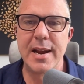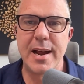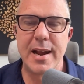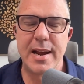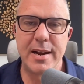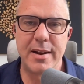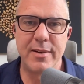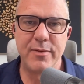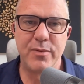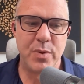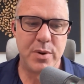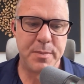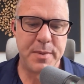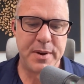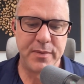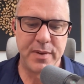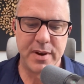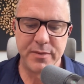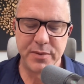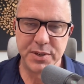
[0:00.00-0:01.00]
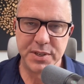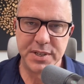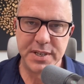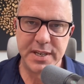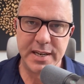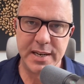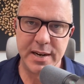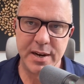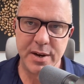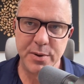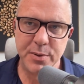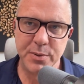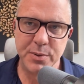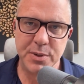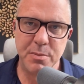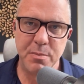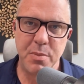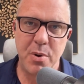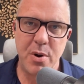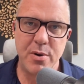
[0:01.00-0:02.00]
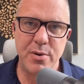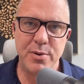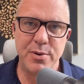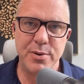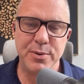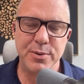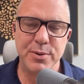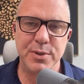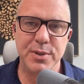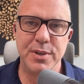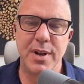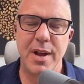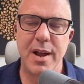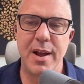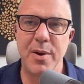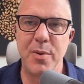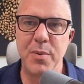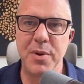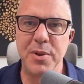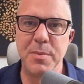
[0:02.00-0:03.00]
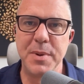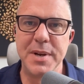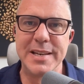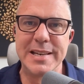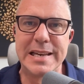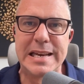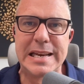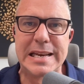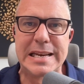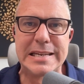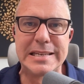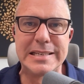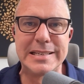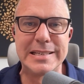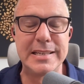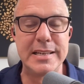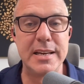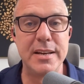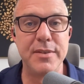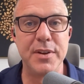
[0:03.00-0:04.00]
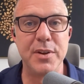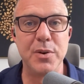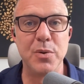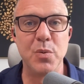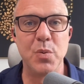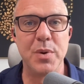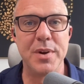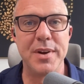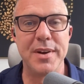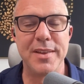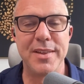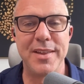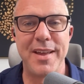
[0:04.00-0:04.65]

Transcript: I have one of my favorite CEOs and partners with me today, Steven with